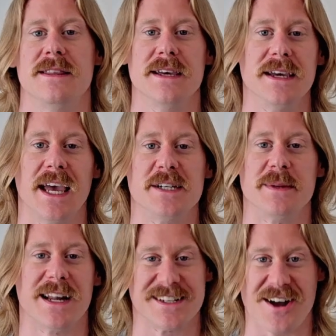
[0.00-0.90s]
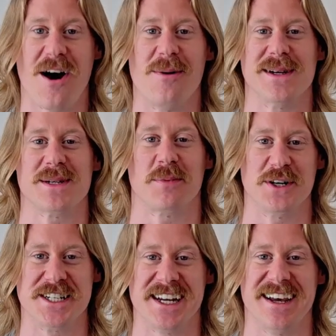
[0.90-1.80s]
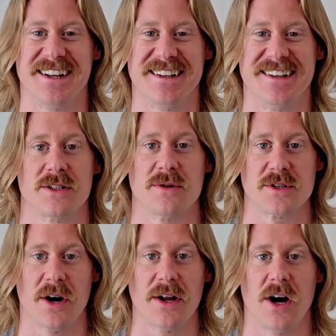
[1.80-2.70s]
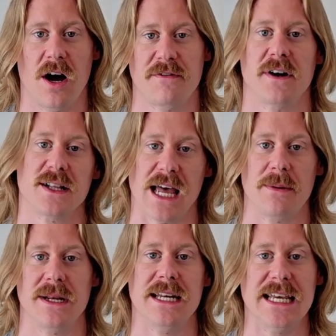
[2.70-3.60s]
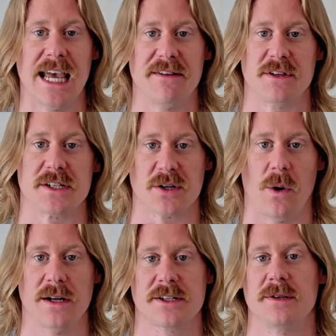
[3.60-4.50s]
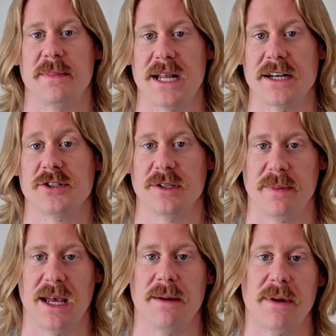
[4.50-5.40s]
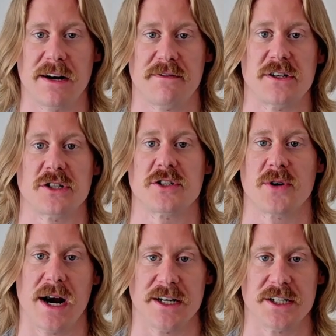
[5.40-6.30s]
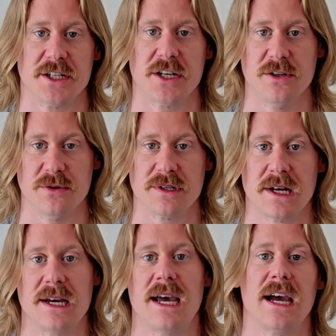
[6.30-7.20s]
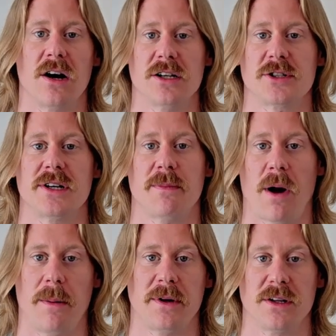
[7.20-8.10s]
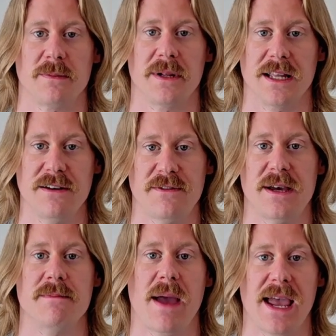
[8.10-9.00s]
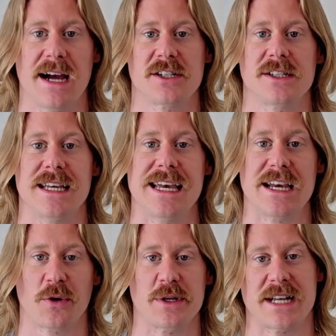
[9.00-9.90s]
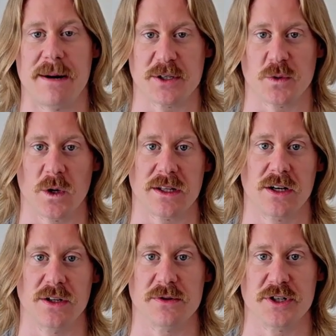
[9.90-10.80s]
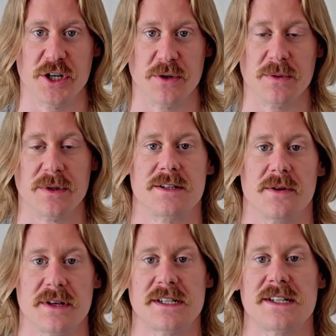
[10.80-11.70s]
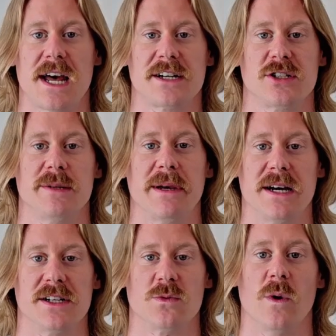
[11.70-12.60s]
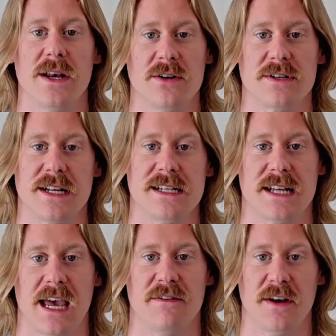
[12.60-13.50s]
The engagement is always appreciated. So starting off, allowing knee cave in the squats could potentially be a beneficial strategy to use. And contrary to popular belief, it may actually increase how much work the glutes do. So this is actually because when your knees cave